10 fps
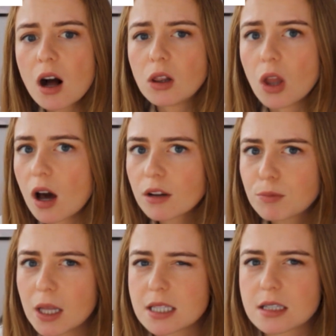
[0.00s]
a lot
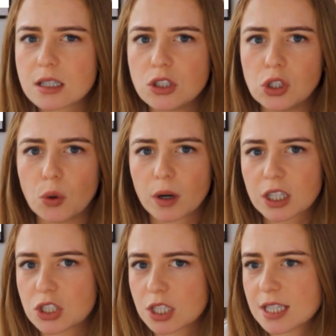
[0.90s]
of places in New
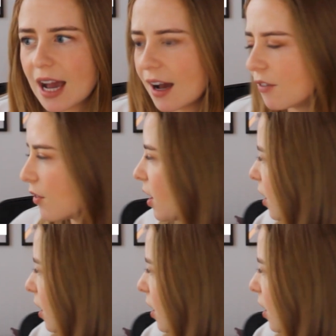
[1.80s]
York just have